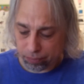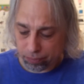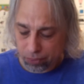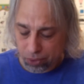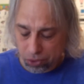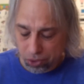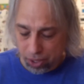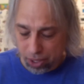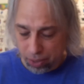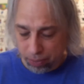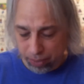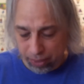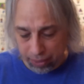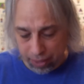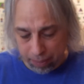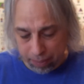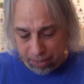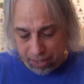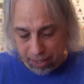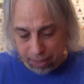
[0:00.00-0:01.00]
So anyway,
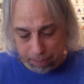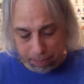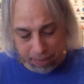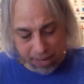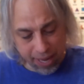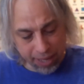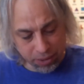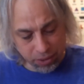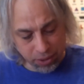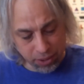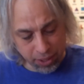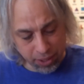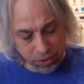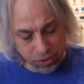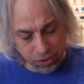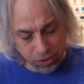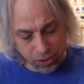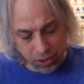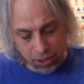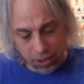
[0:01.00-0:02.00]
let me get back to
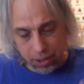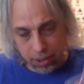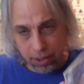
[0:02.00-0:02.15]
this.